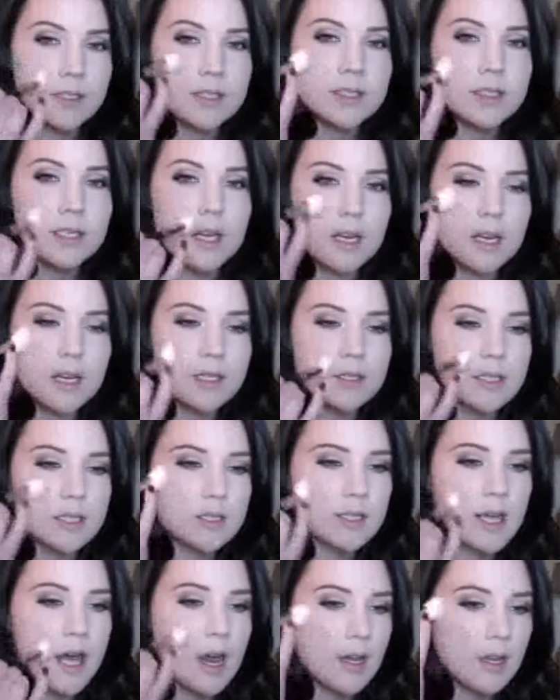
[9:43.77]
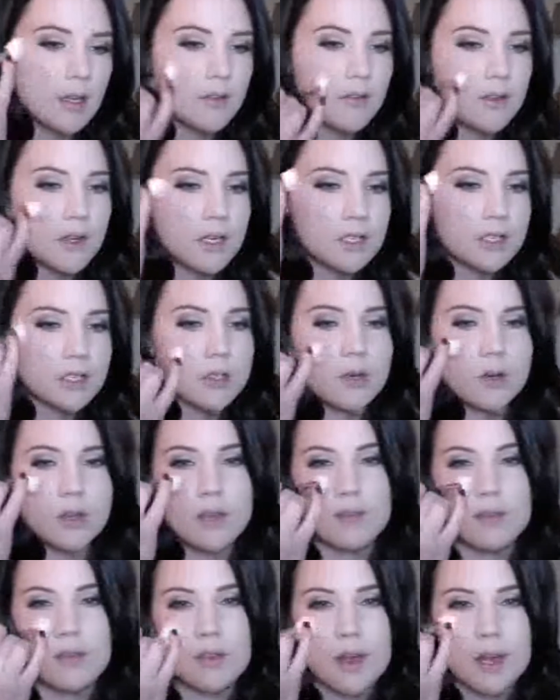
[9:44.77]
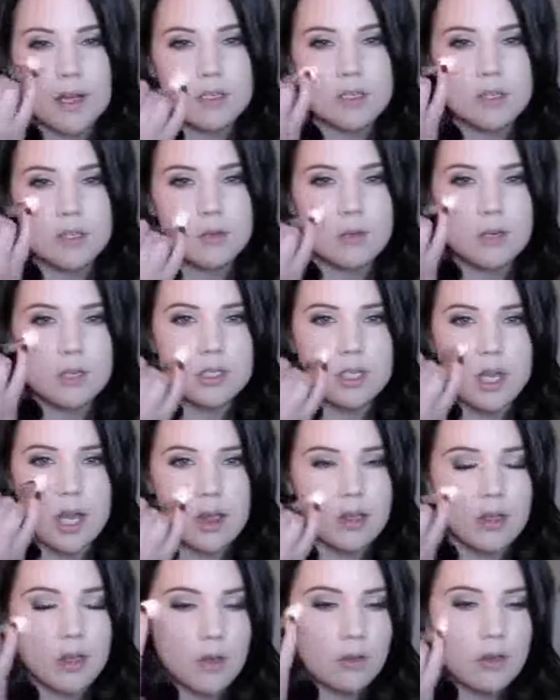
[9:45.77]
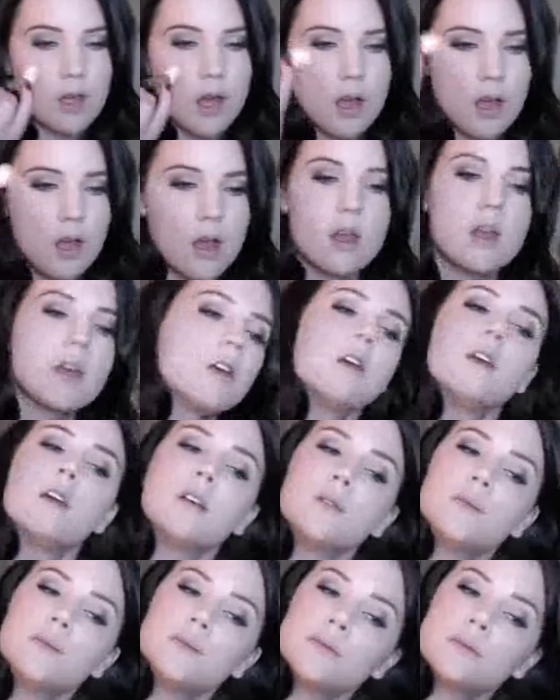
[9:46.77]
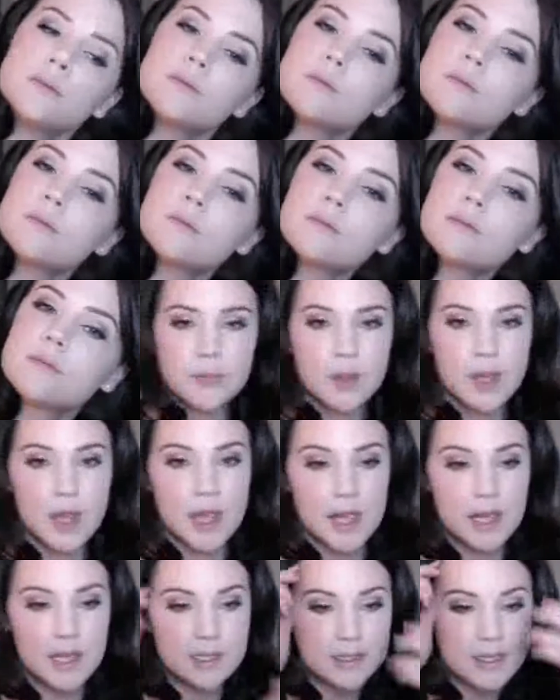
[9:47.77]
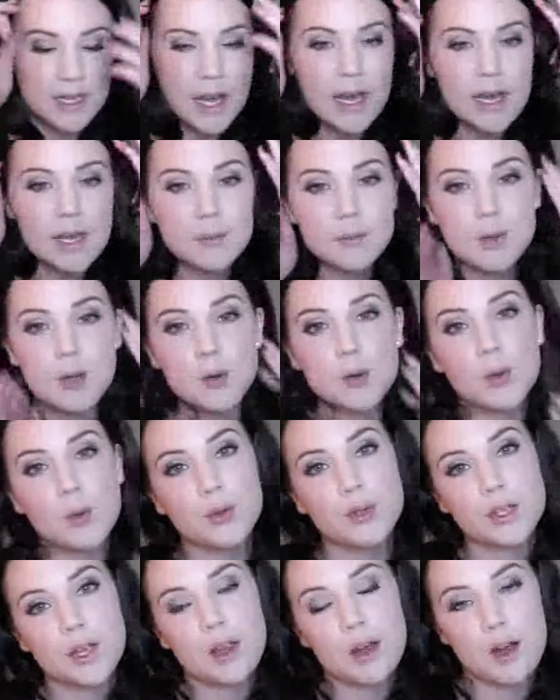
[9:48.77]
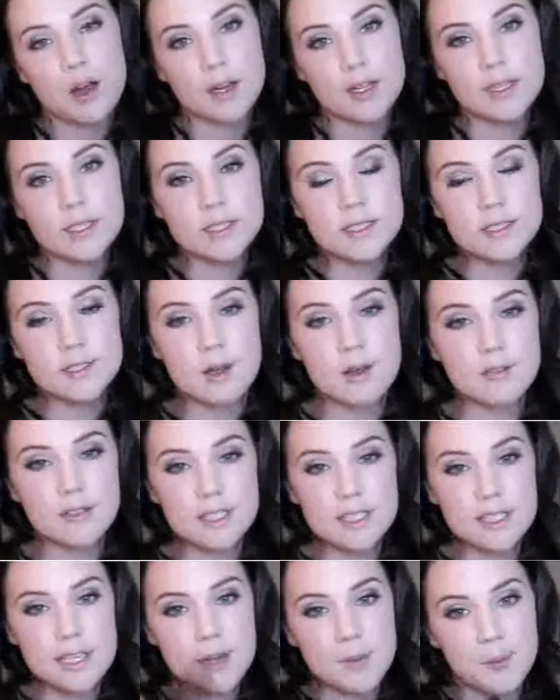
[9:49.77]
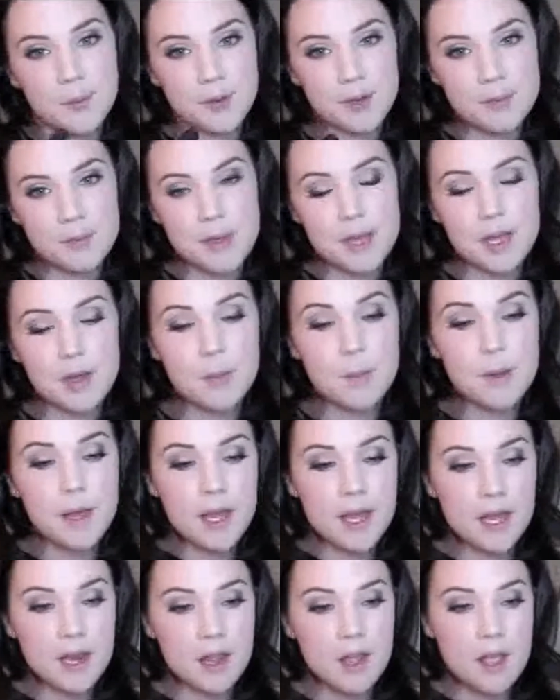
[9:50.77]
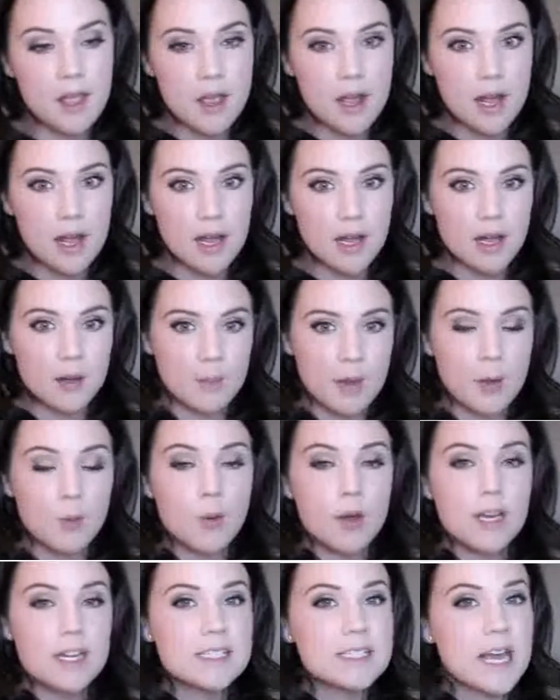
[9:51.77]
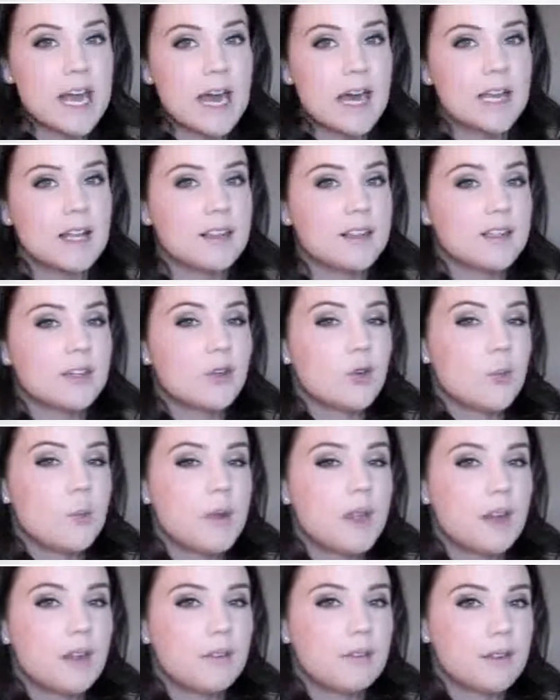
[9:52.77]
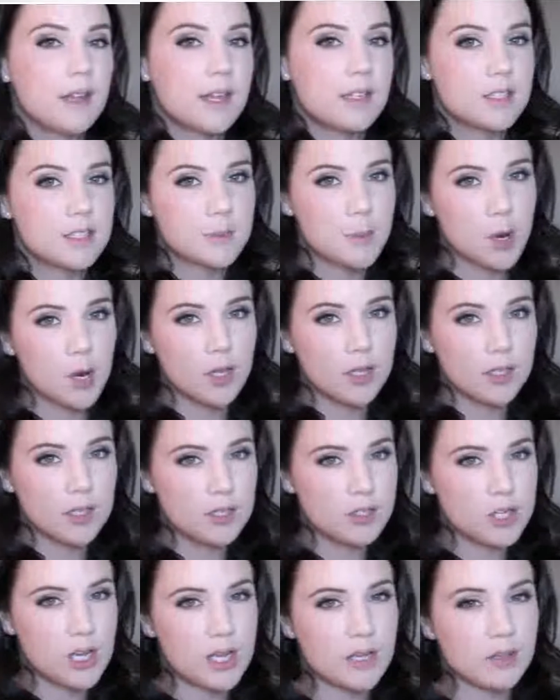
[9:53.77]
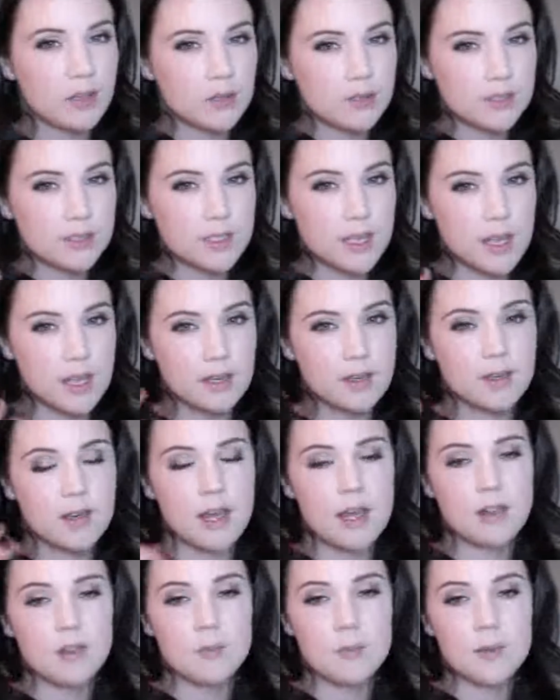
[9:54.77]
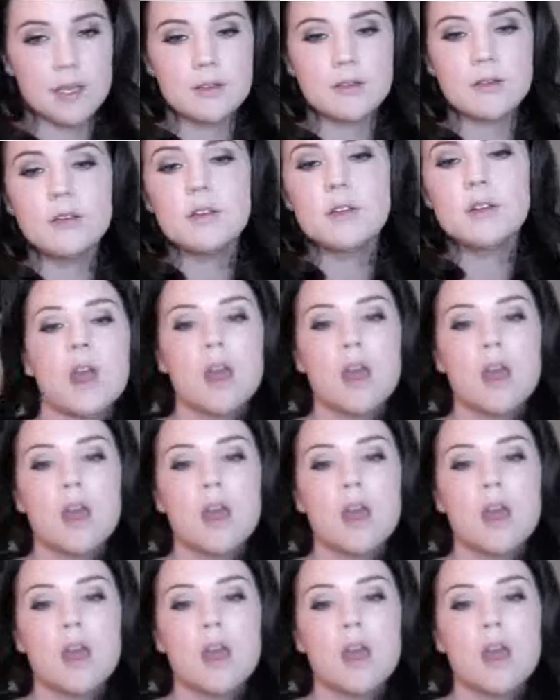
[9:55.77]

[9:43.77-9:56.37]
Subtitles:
This kind of has a satiny finish, so it'll give you that dewy JLo look. And I'm no golden goddess. Obviously, I'm pretty pale, but I wanted to add a little bit of that sparkly JLo skin element.